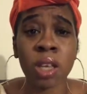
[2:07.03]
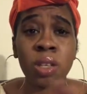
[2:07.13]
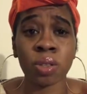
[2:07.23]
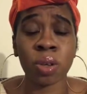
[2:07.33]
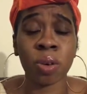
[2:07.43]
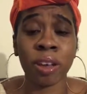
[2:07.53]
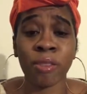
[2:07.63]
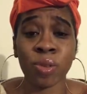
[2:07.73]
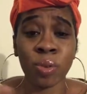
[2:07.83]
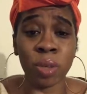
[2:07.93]
So
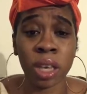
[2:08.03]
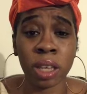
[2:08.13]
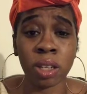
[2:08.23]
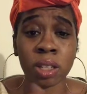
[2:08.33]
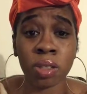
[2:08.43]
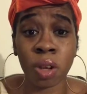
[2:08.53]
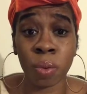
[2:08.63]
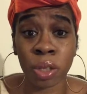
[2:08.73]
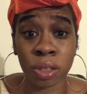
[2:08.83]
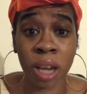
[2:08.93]
if you can consult
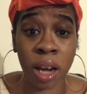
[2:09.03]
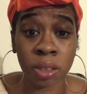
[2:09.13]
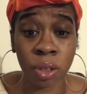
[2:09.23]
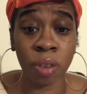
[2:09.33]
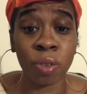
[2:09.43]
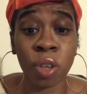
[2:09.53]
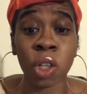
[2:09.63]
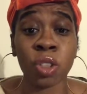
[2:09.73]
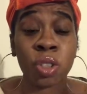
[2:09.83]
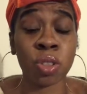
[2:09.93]
with your doctor, if you're
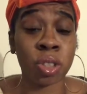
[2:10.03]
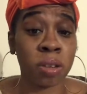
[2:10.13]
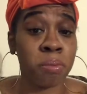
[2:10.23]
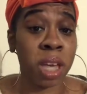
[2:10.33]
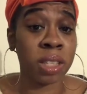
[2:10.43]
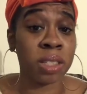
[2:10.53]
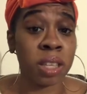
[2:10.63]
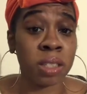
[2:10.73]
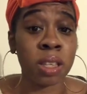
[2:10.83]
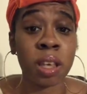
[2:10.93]
allergic to certain
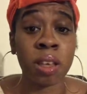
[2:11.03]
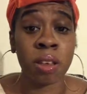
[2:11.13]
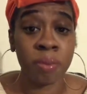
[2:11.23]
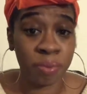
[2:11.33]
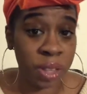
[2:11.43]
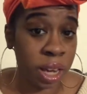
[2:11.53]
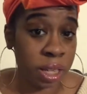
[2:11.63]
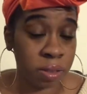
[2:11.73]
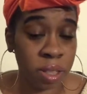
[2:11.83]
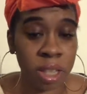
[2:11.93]
medicines,
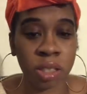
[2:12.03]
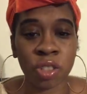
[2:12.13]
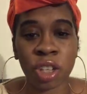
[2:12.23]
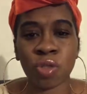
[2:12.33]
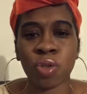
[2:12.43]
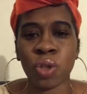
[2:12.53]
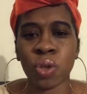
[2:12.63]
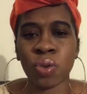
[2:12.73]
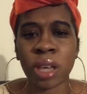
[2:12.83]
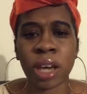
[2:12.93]
I suggest you to
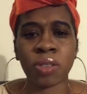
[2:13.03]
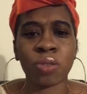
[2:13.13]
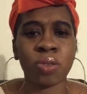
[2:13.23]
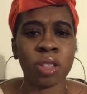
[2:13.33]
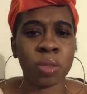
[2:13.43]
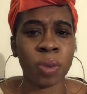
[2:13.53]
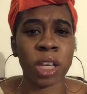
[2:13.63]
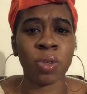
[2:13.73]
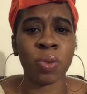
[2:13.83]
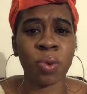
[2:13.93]
do that. So this
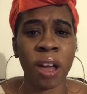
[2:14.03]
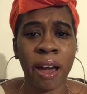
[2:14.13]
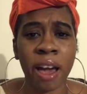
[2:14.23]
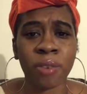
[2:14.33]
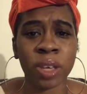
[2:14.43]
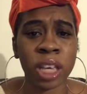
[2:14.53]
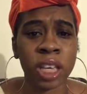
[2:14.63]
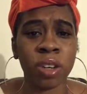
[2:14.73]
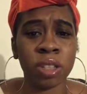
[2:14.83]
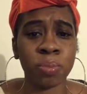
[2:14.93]
way you will have a
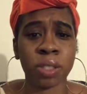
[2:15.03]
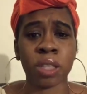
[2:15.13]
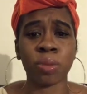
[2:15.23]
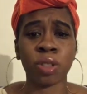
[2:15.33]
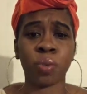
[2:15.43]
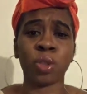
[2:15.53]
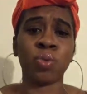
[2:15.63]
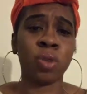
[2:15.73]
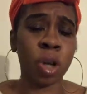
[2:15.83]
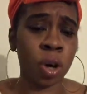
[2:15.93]
good perception, and when
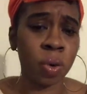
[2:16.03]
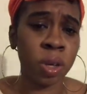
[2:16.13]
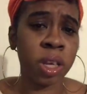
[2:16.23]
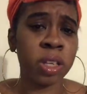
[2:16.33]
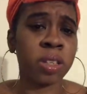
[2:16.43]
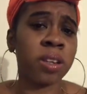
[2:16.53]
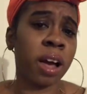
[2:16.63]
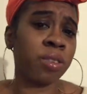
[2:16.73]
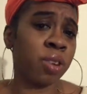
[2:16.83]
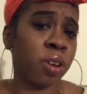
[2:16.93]
you go, you're
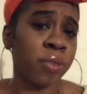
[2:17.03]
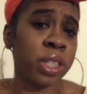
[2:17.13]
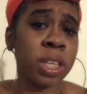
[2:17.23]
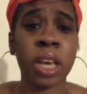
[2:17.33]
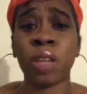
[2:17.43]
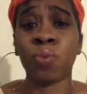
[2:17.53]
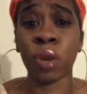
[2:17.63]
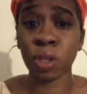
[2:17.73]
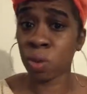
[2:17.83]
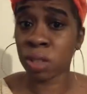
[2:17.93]
not nervous. And
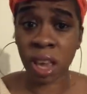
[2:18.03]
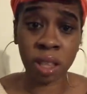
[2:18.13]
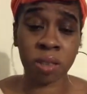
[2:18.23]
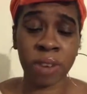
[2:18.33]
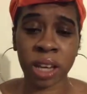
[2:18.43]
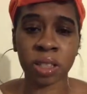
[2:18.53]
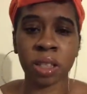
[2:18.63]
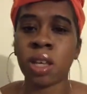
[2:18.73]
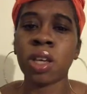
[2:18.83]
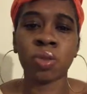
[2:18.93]
when you take the
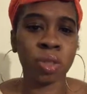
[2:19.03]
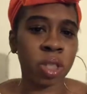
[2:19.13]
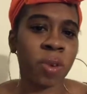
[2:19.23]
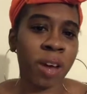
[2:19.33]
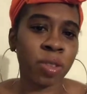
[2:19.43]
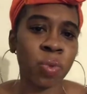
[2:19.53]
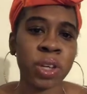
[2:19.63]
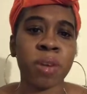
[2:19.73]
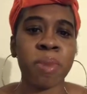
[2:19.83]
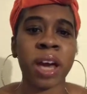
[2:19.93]
vaccine, you still have to wear
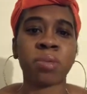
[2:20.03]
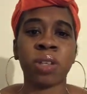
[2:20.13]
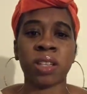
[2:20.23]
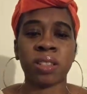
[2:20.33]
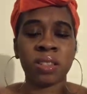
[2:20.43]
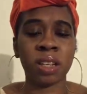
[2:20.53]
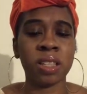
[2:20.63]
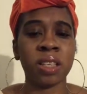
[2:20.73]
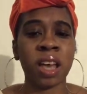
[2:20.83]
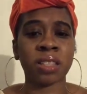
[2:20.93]
your mask because the
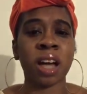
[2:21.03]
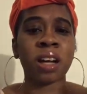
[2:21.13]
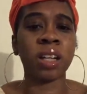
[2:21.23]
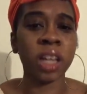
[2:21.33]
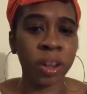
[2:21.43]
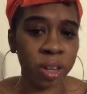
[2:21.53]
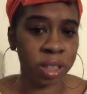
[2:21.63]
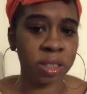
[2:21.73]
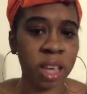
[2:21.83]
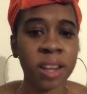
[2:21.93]
CDC has not cleared
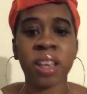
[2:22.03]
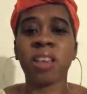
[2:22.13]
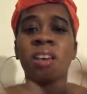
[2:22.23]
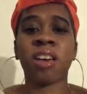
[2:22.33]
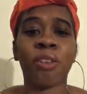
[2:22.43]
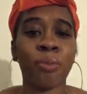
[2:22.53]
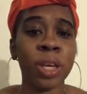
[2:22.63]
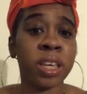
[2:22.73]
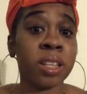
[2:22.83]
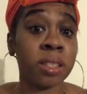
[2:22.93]
us yet if we
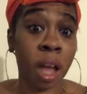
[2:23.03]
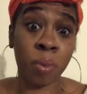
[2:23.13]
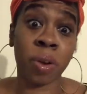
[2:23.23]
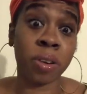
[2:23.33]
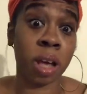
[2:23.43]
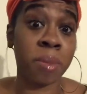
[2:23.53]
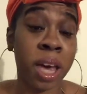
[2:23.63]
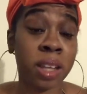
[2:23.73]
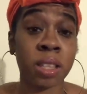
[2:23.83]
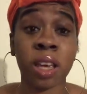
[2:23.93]
can stop wearing our mask.